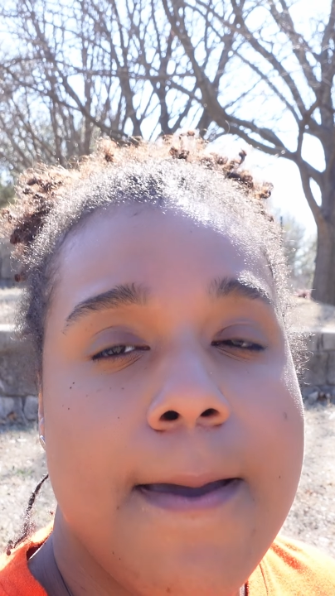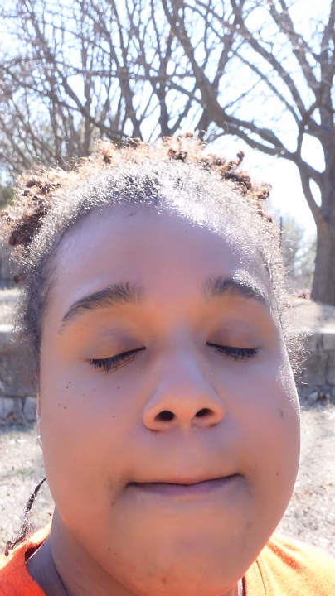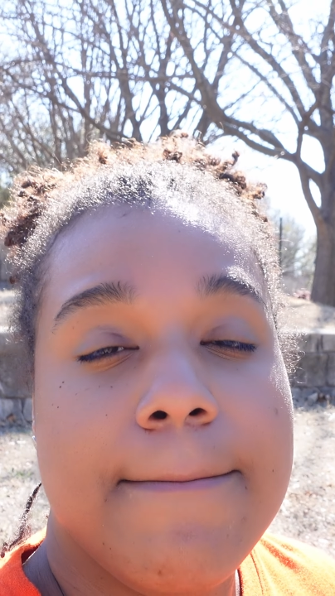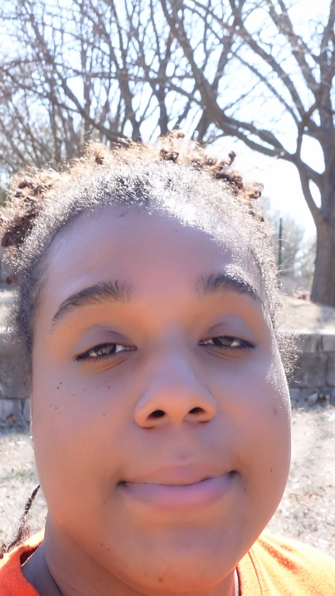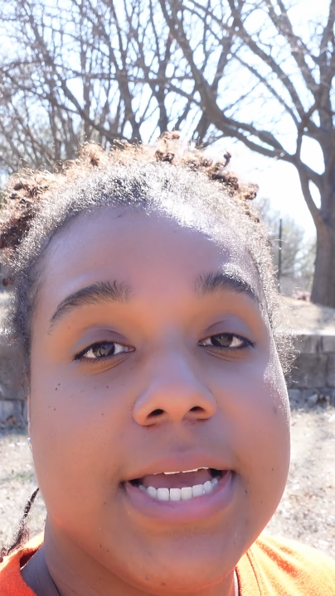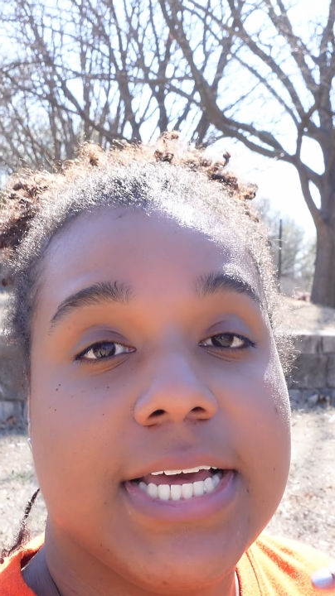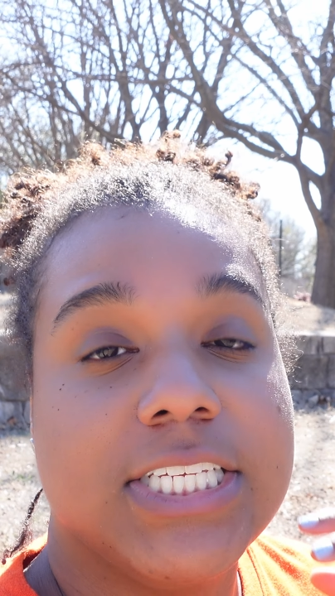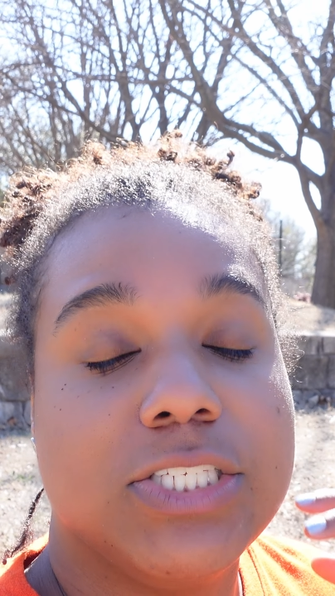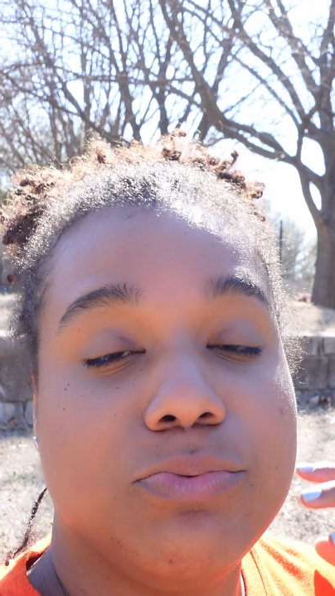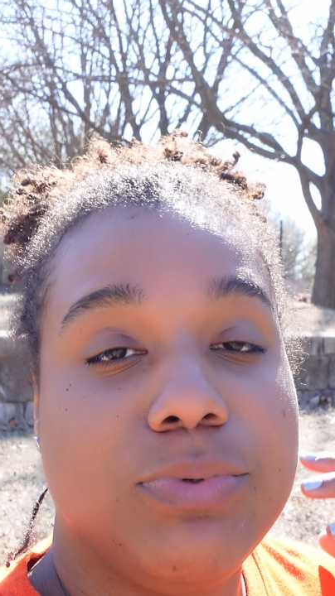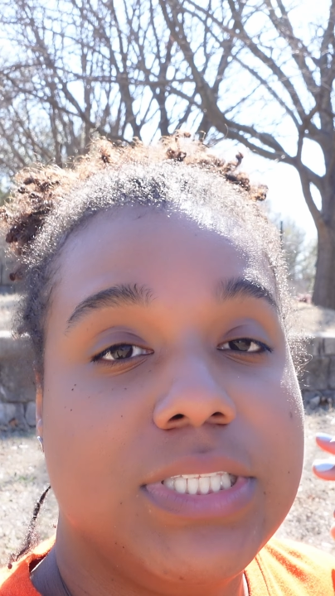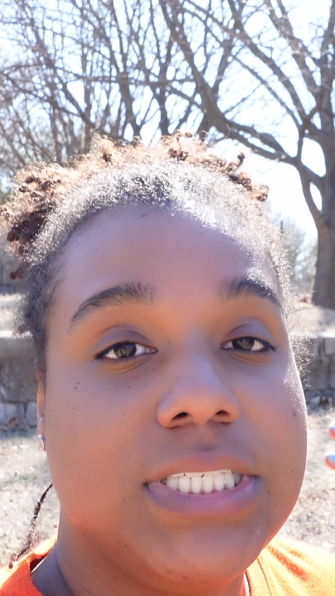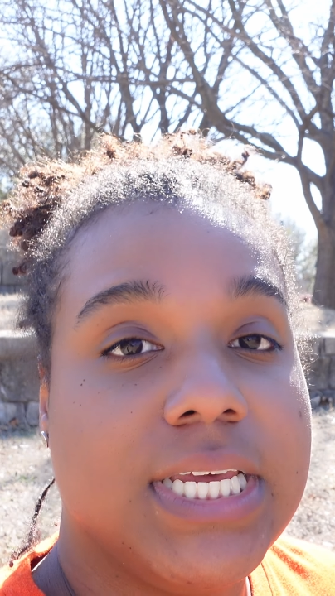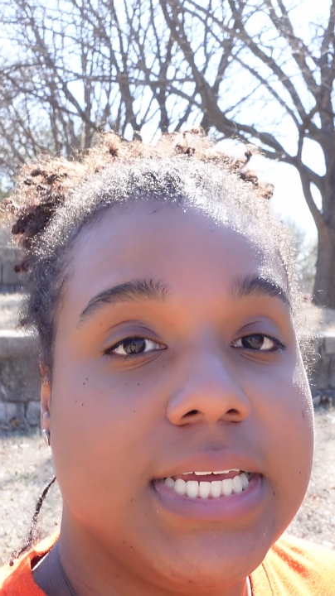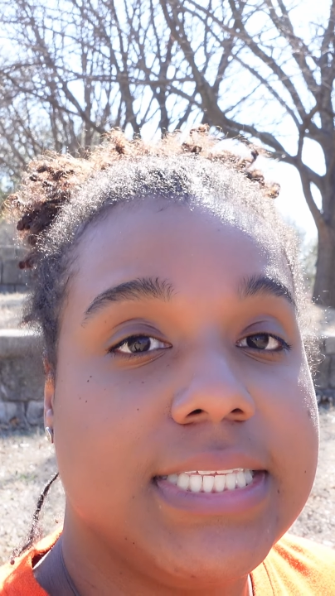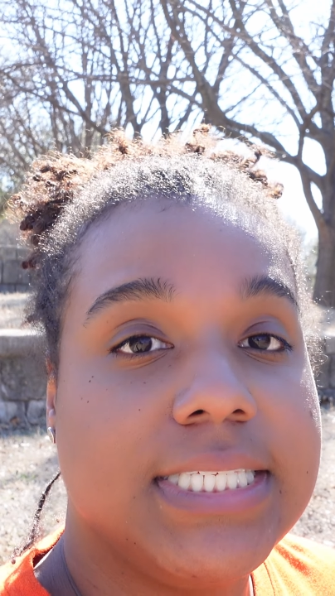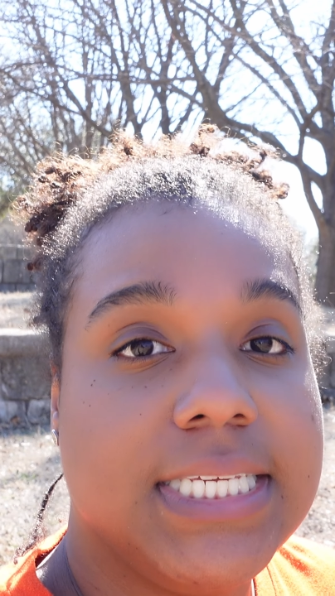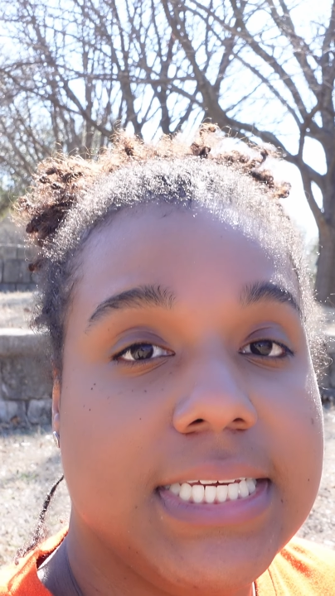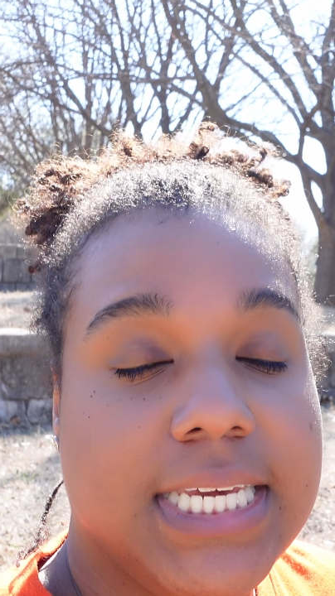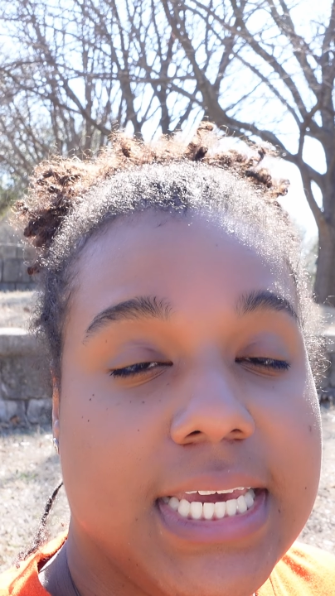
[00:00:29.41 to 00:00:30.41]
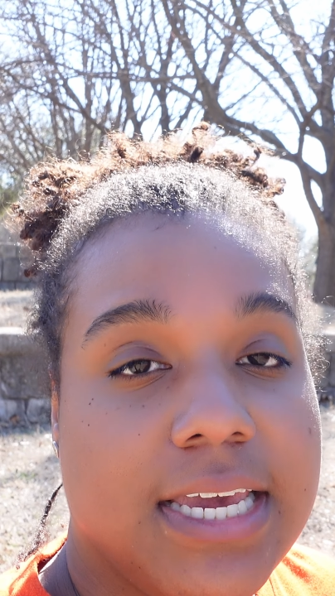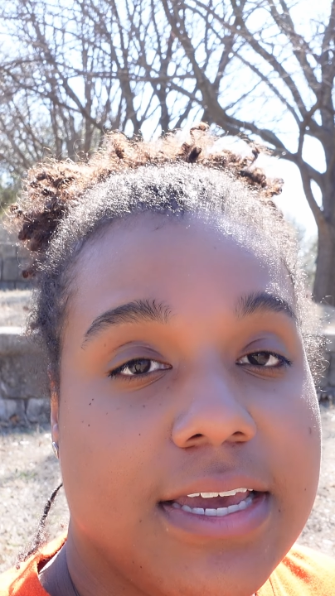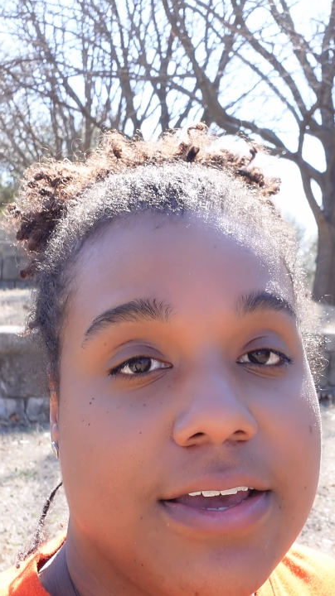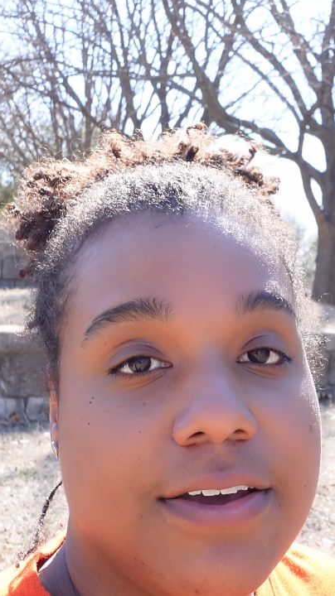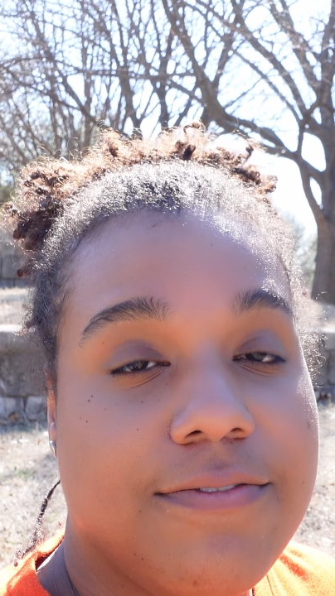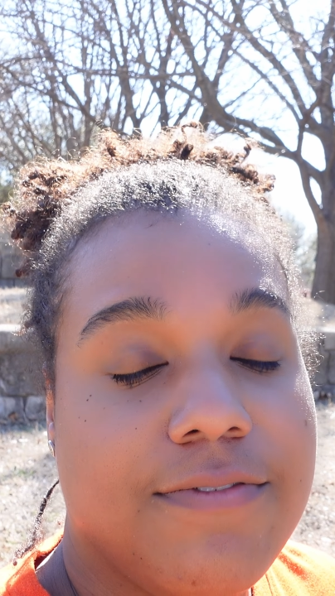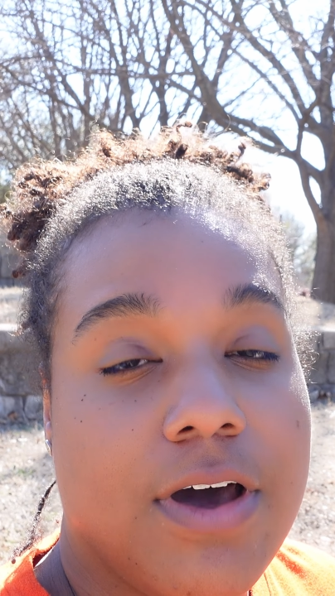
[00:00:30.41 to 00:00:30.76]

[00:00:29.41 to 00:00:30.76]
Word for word: because we tend to give